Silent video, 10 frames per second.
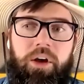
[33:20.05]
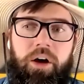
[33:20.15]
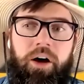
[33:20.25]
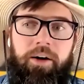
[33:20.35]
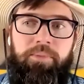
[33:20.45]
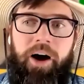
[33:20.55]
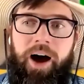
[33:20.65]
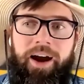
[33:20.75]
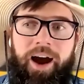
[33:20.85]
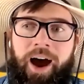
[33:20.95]

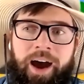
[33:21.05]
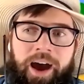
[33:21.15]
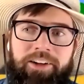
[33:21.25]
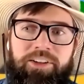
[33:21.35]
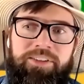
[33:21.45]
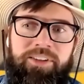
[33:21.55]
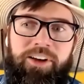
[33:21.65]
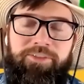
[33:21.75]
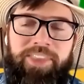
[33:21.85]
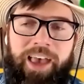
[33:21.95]
But I just
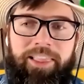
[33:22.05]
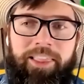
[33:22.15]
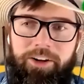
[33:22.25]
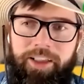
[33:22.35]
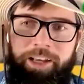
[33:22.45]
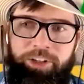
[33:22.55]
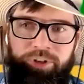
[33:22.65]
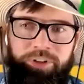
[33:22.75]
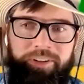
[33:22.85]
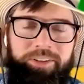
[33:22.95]
love that little
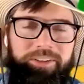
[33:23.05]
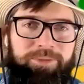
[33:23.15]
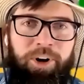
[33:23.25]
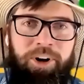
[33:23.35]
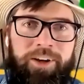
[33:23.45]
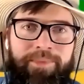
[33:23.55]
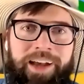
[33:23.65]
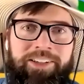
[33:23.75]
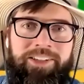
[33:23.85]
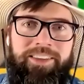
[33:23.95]
extra spark of
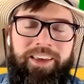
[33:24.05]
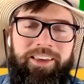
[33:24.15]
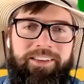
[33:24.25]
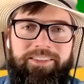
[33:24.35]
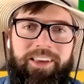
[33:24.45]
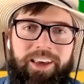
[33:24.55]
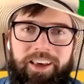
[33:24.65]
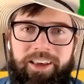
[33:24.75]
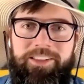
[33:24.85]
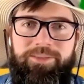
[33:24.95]
magic that his
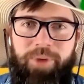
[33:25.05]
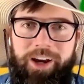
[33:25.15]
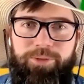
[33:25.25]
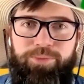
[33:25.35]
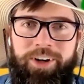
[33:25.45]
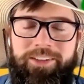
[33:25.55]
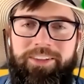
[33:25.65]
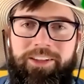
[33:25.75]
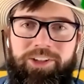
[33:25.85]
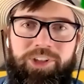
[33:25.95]
smile brings
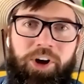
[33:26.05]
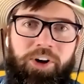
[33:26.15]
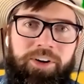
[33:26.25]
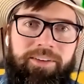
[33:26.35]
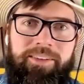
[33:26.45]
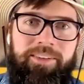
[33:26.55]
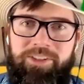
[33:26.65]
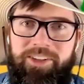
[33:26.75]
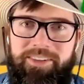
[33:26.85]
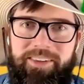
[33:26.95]
to the show, and
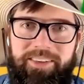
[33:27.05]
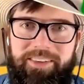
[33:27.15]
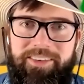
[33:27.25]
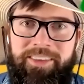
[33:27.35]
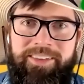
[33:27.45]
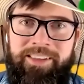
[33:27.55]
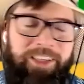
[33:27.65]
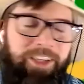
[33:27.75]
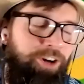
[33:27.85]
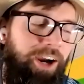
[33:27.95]
just the sense
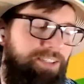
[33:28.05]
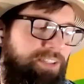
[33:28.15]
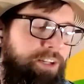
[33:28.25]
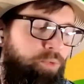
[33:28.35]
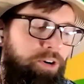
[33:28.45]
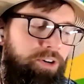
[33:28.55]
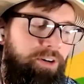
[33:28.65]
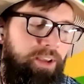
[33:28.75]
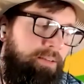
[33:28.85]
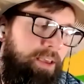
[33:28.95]
of curiosity and wonder.
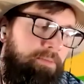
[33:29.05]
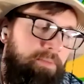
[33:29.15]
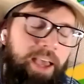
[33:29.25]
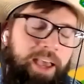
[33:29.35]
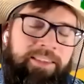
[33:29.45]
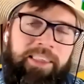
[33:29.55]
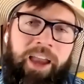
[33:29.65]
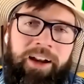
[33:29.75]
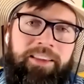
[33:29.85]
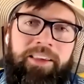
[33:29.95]
It's the
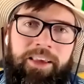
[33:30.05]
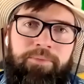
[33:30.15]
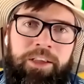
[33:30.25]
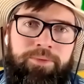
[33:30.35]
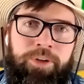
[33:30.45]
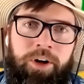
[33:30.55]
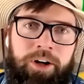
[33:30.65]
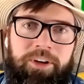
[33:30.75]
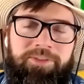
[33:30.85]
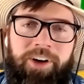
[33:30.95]
kind of thing that makes me want to
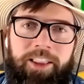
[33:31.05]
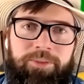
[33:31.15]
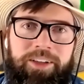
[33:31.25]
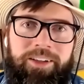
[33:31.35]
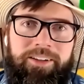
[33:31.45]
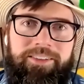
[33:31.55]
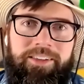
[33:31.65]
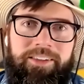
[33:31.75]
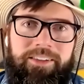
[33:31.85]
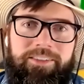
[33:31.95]
be a father, because
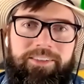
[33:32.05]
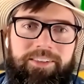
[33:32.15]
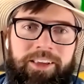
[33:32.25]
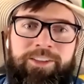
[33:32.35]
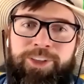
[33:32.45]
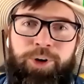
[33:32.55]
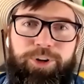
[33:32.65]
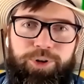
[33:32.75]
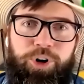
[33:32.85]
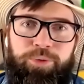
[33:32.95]
he's so
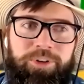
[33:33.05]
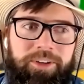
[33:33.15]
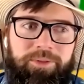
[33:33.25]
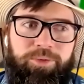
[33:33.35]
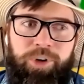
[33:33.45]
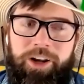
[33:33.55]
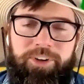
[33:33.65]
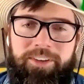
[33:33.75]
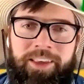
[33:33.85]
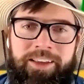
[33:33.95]
adorable in
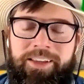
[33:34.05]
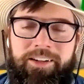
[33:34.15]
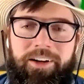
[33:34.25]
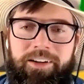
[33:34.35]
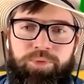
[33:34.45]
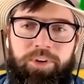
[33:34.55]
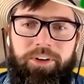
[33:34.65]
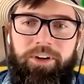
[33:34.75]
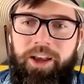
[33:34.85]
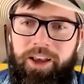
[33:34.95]
whatever thing he does,
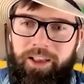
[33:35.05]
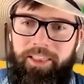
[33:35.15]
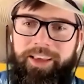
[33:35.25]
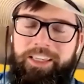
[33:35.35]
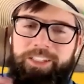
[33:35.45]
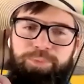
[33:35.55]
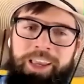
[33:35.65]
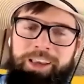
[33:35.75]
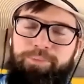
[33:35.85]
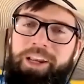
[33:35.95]
whether like he's
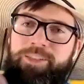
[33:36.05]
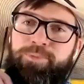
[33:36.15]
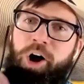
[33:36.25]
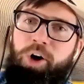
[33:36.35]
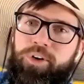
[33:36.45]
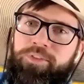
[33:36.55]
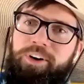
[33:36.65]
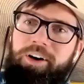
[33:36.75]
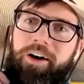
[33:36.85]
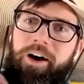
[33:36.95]
playing baseball with
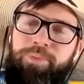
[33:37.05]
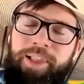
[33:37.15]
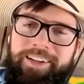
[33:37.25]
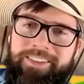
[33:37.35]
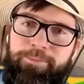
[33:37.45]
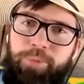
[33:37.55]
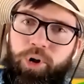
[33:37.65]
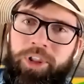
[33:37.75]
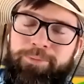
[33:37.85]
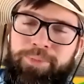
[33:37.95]
a plastic
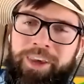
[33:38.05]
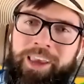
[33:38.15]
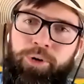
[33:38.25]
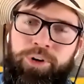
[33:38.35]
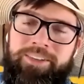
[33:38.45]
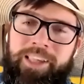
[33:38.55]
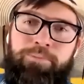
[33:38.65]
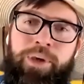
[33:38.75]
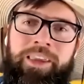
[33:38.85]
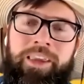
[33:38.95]
bowling pin, or he's
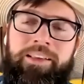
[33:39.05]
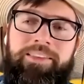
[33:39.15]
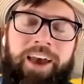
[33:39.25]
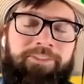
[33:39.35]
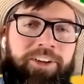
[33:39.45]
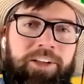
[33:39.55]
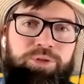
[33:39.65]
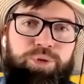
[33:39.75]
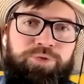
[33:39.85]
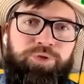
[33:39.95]
like picking
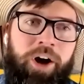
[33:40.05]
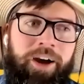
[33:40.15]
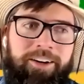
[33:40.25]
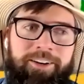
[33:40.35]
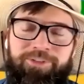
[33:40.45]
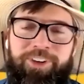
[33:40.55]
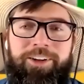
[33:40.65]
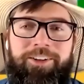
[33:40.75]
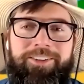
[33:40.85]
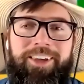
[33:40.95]
daffodils with Ron in a
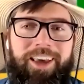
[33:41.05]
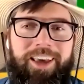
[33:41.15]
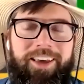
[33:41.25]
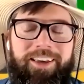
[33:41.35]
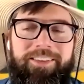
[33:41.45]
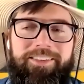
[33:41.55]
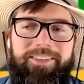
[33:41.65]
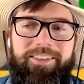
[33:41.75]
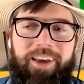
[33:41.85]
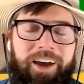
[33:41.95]
field.
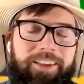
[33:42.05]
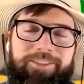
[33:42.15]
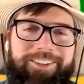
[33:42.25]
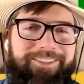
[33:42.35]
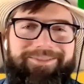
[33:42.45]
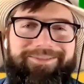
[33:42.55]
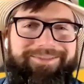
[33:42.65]
I love it.